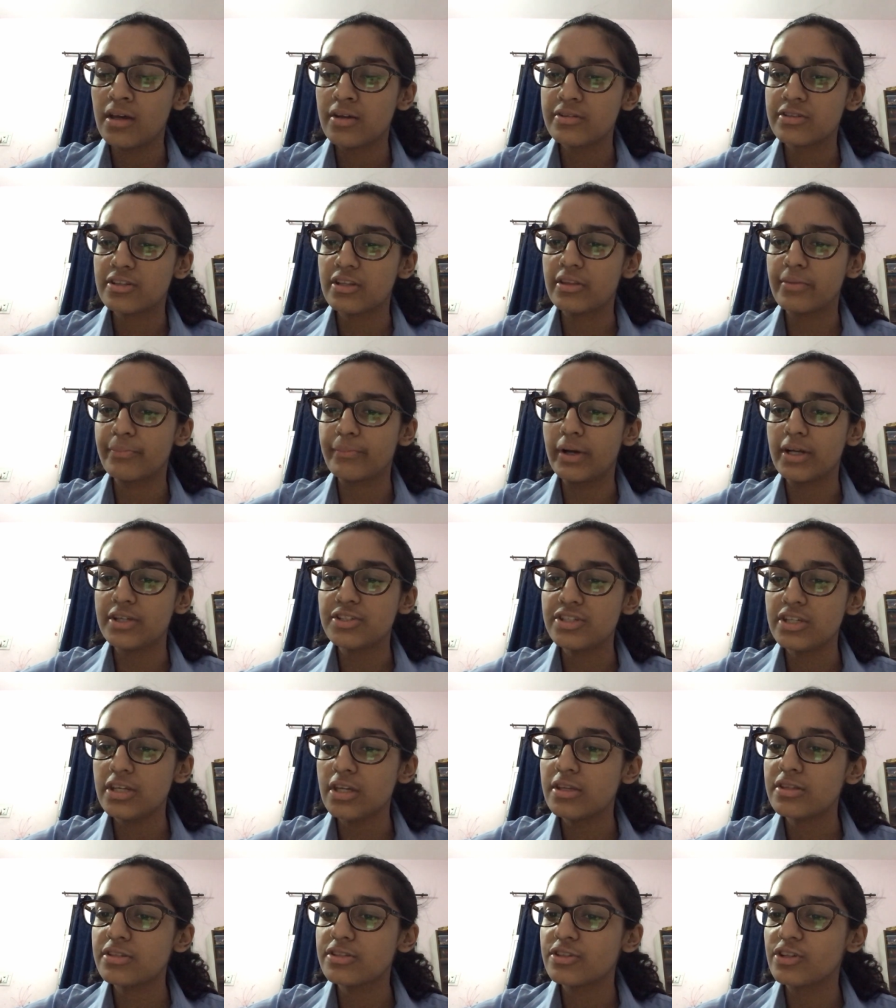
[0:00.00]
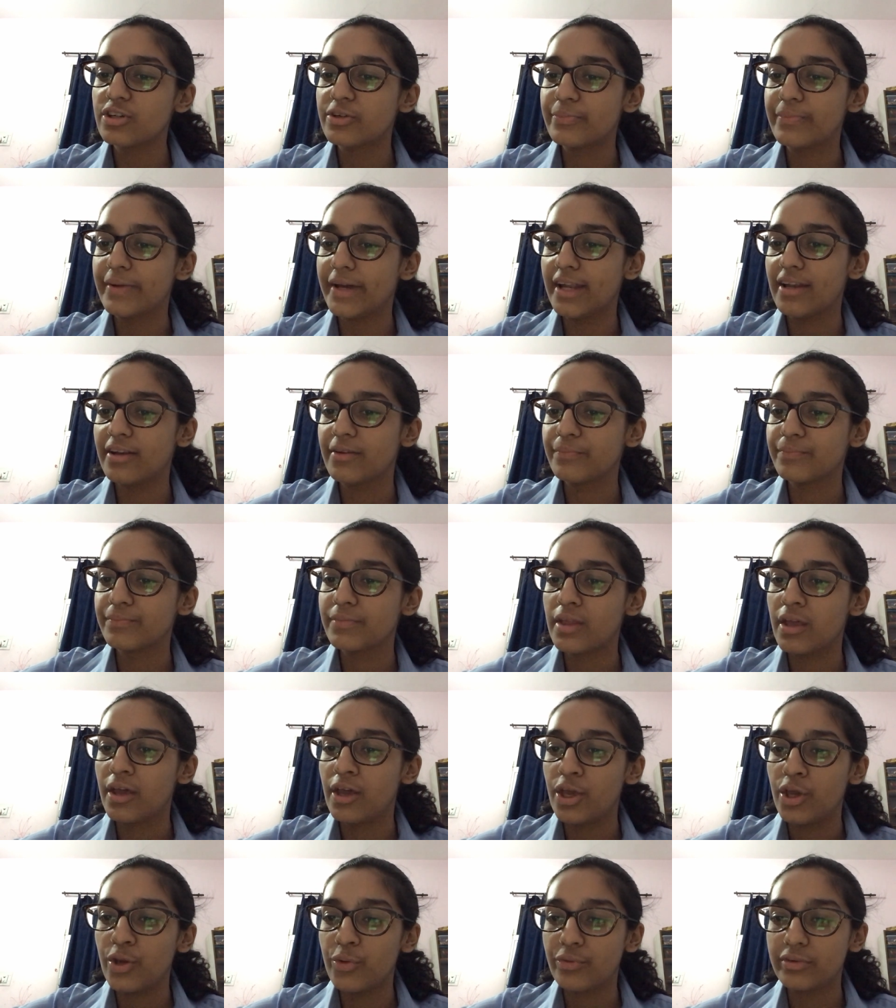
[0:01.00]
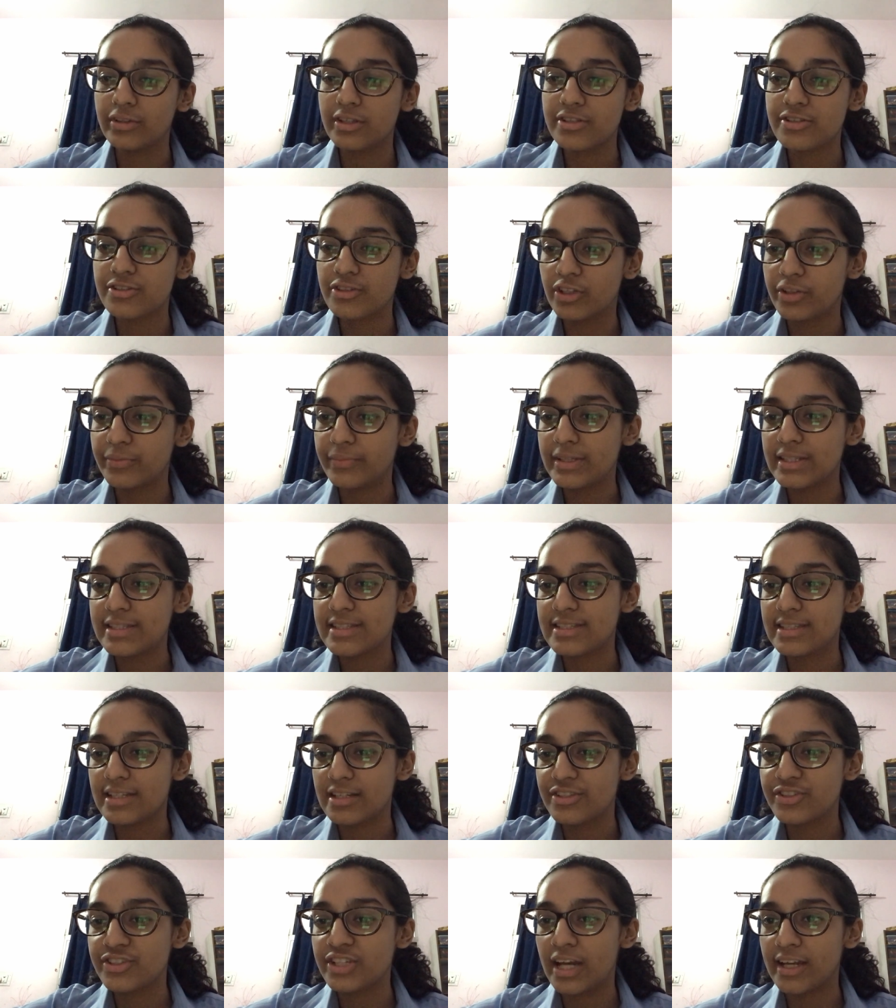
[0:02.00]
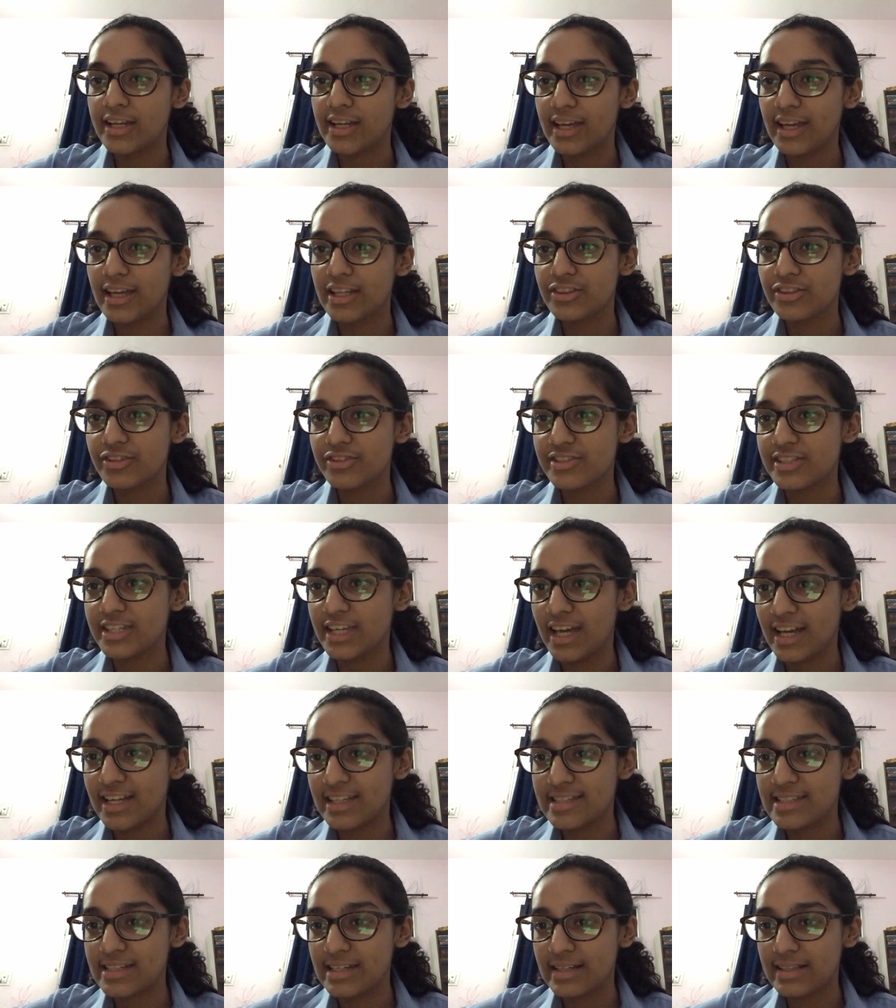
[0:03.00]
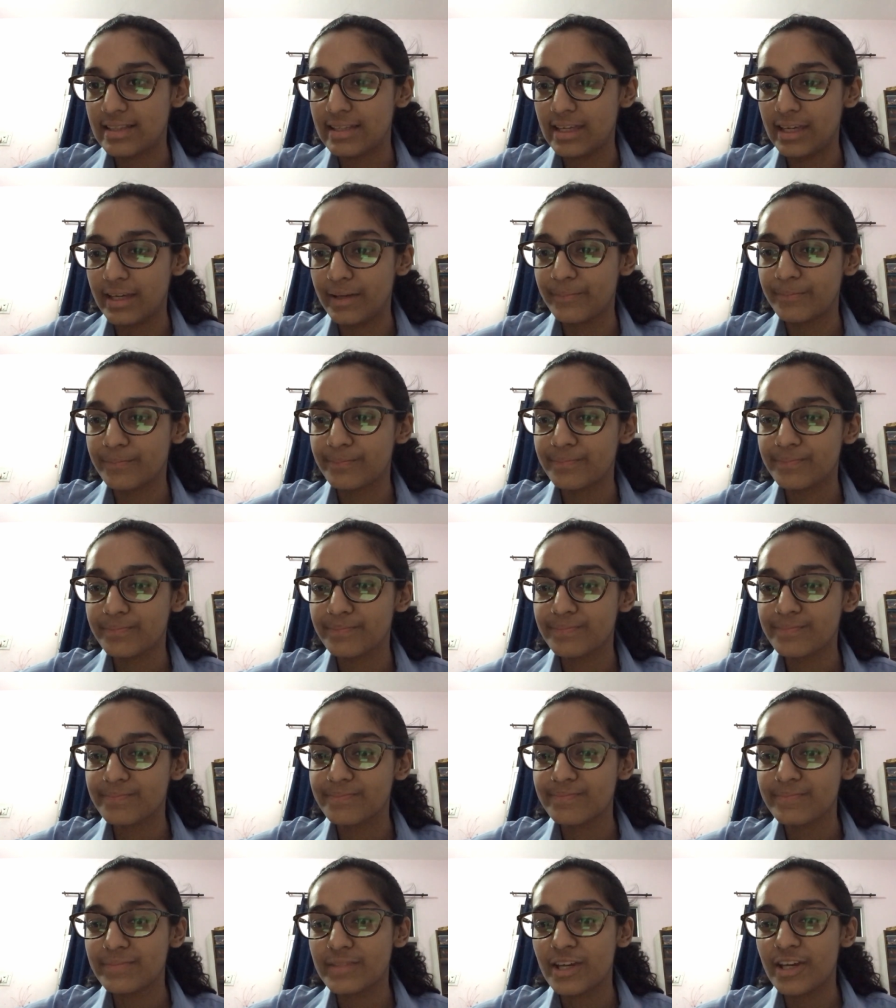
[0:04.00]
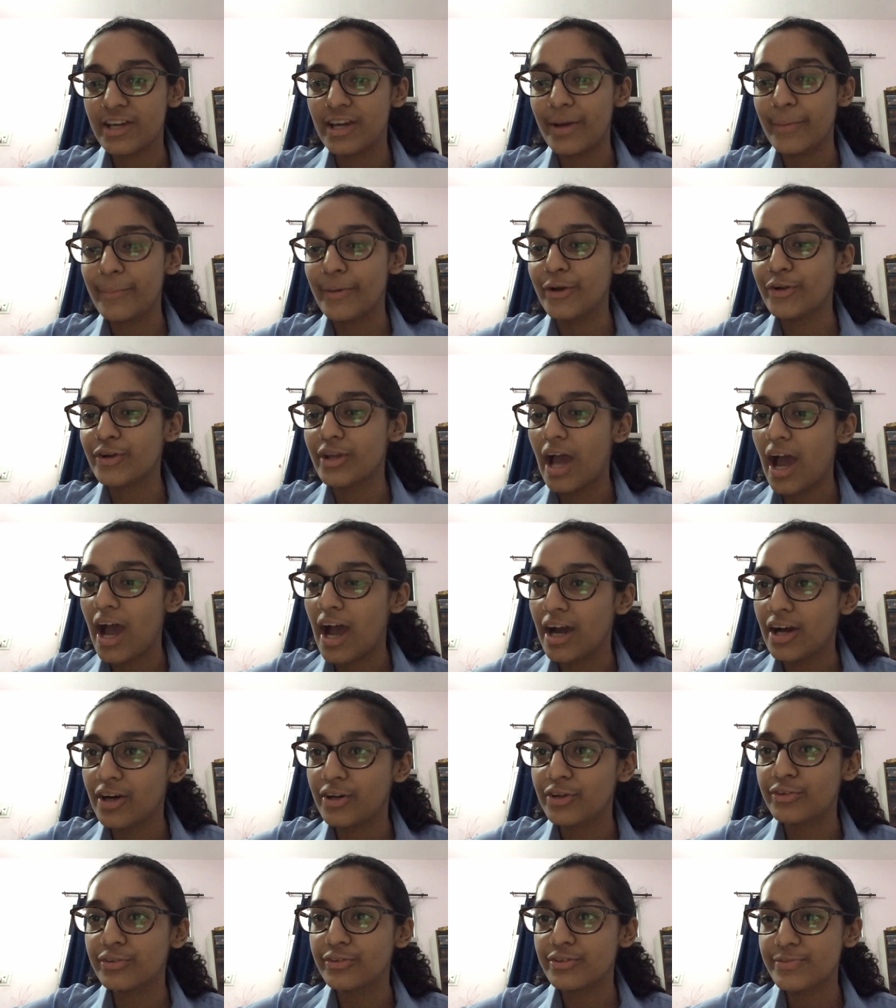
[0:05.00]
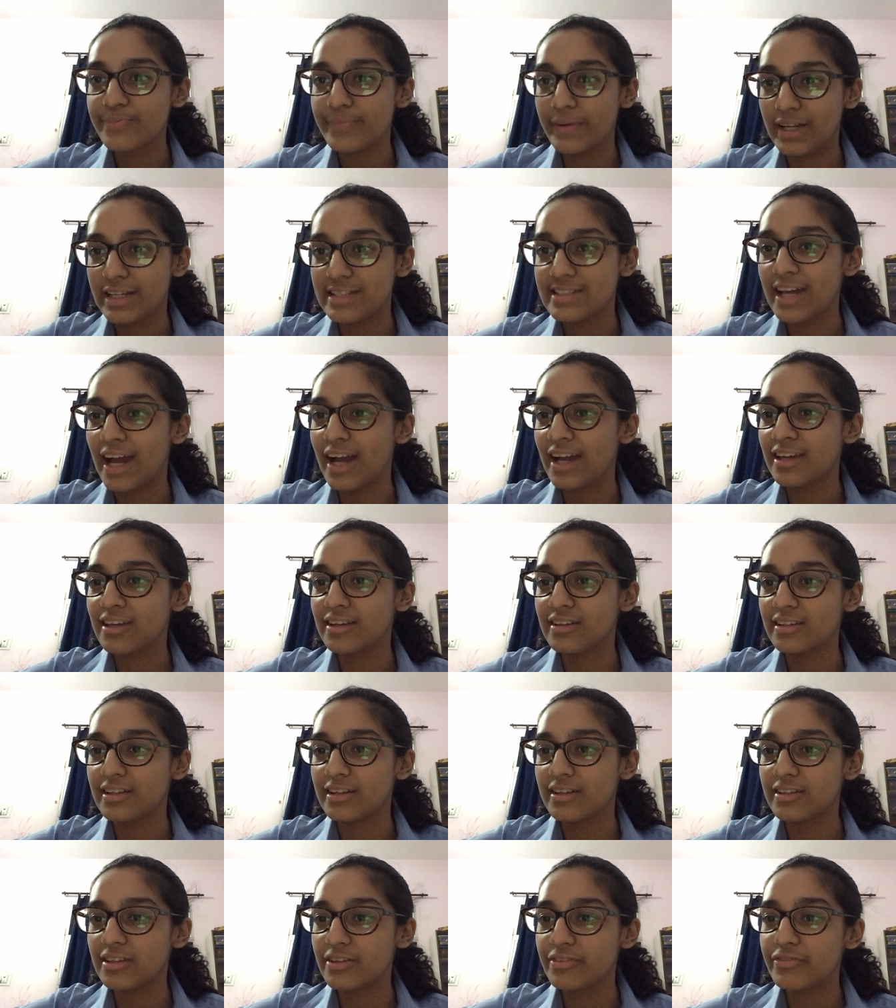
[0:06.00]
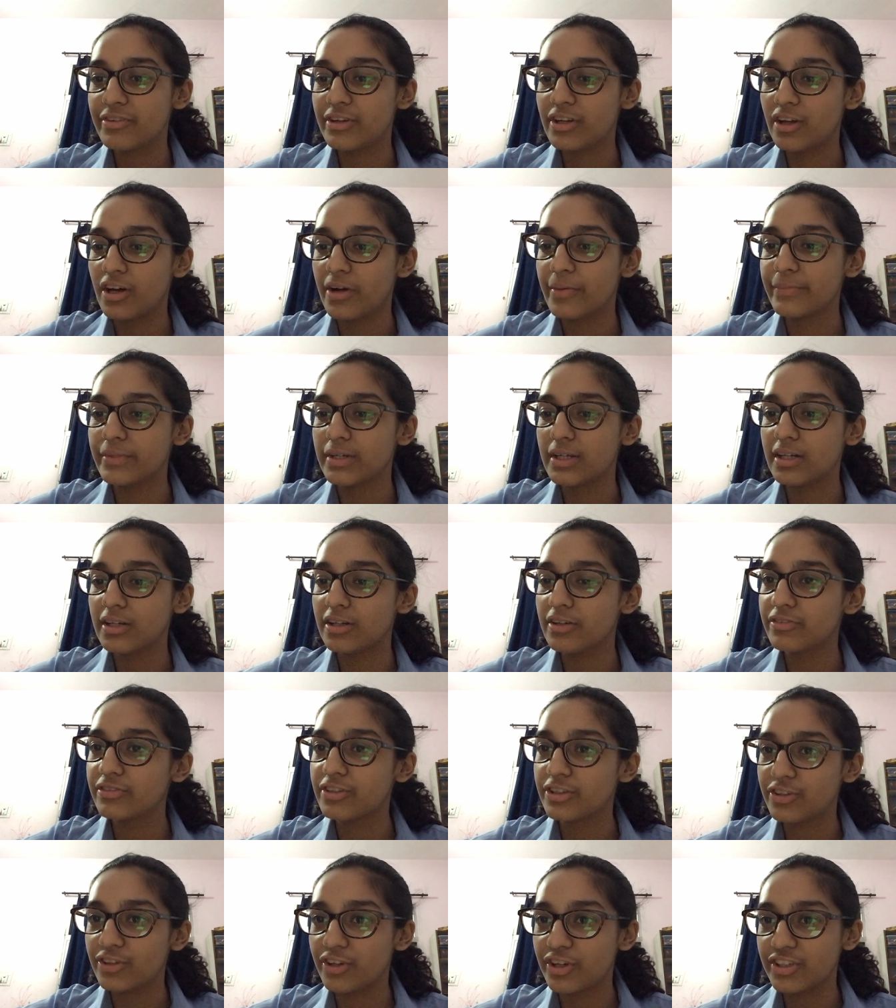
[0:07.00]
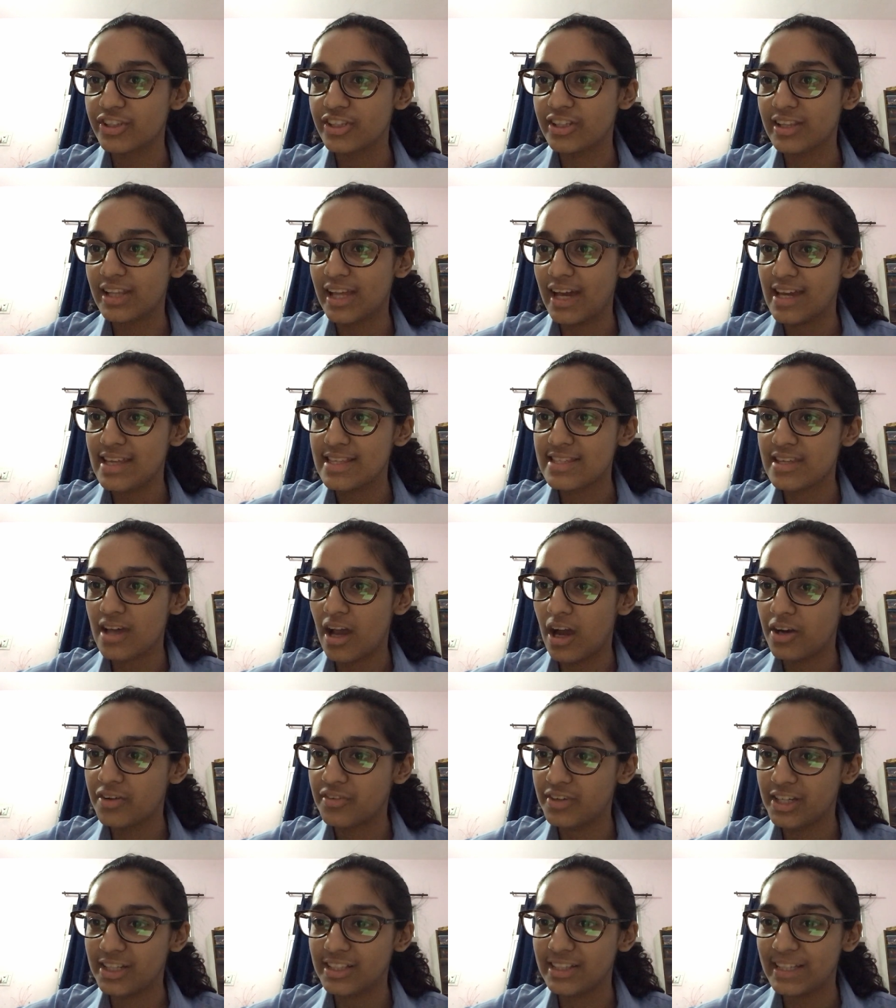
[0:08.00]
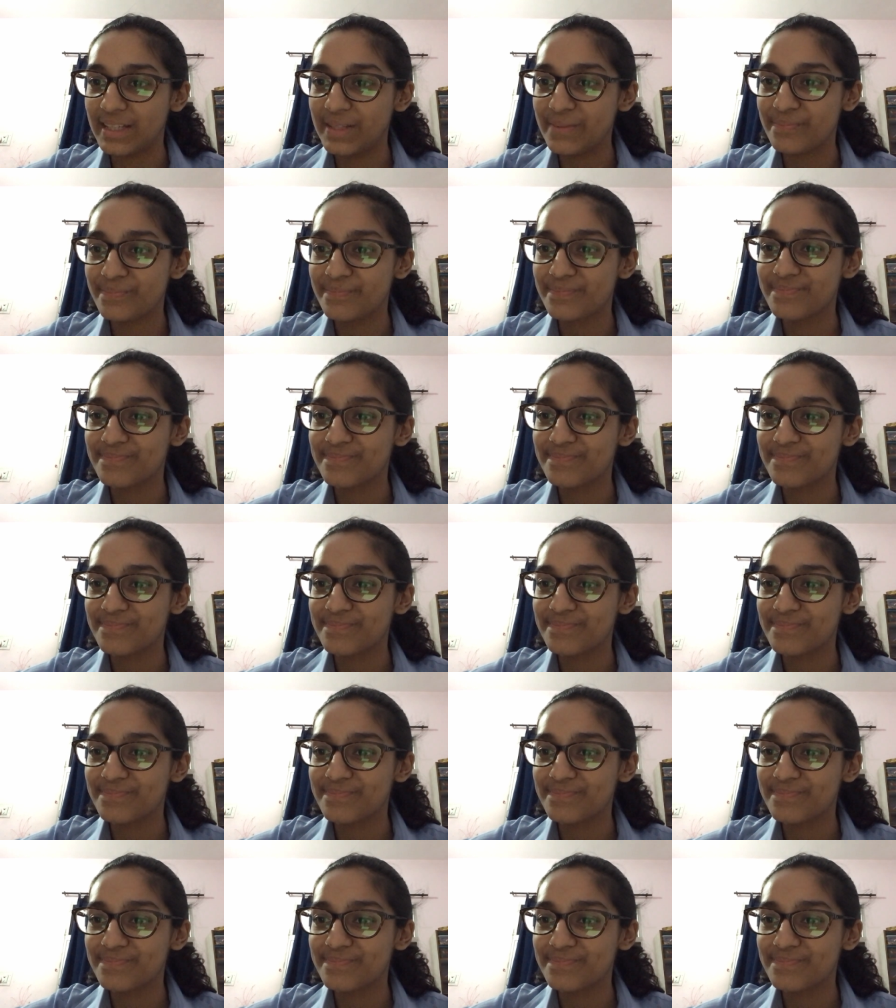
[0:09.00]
to the mushy snowbed where the snowmen sit chatting enthusiastically about how spectacular the phenomena of the northern lights are really.